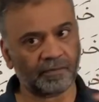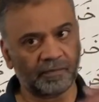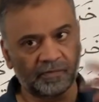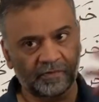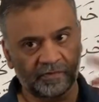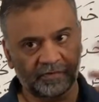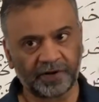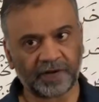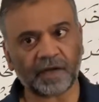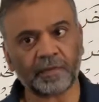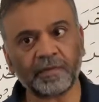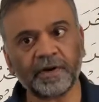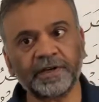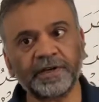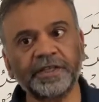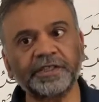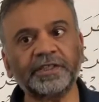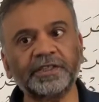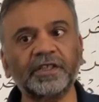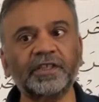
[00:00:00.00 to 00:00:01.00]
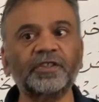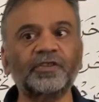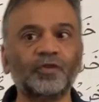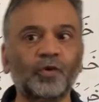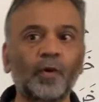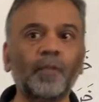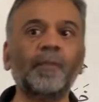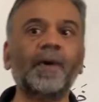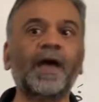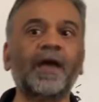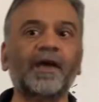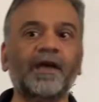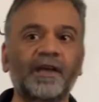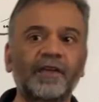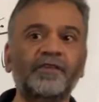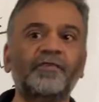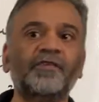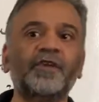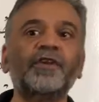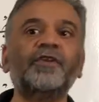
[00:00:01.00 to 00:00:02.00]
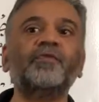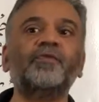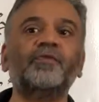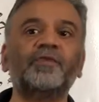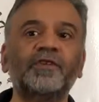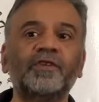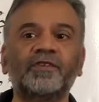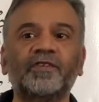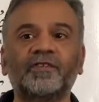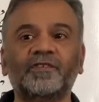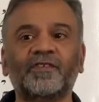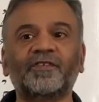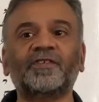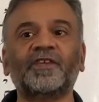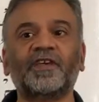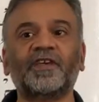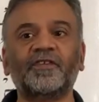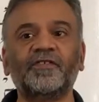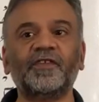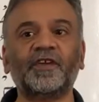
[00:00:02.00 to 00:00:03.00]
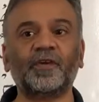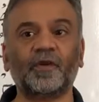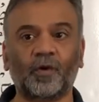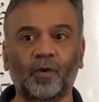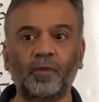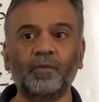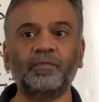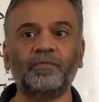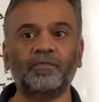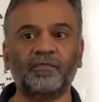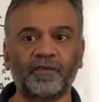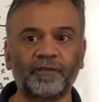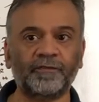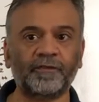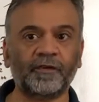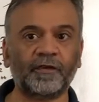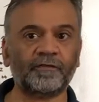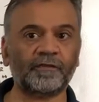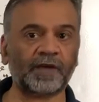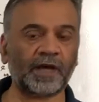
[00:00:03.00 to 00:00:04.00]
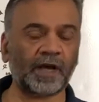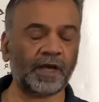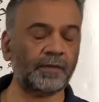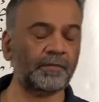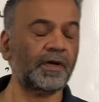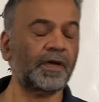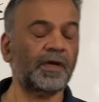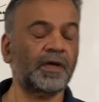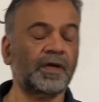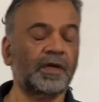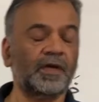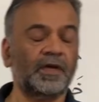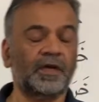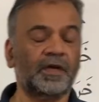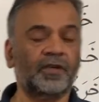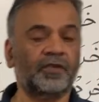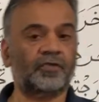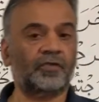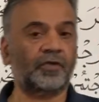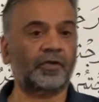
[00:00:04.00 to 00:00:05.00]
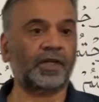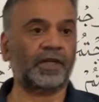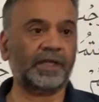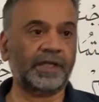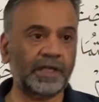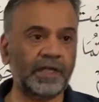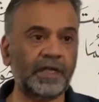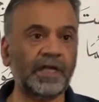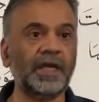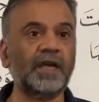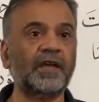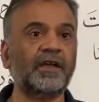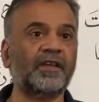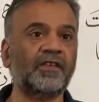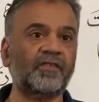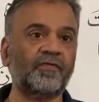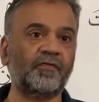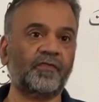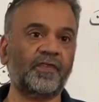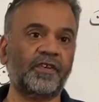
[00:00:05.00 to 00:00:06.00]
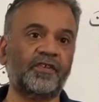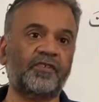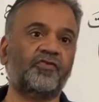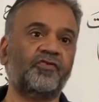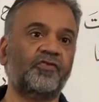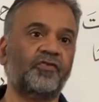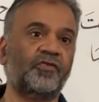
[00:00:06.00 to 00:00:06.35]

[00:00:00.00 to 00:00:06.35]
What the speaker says: Recommendation is go back and redo these exercises at home if you have time. So the key here is first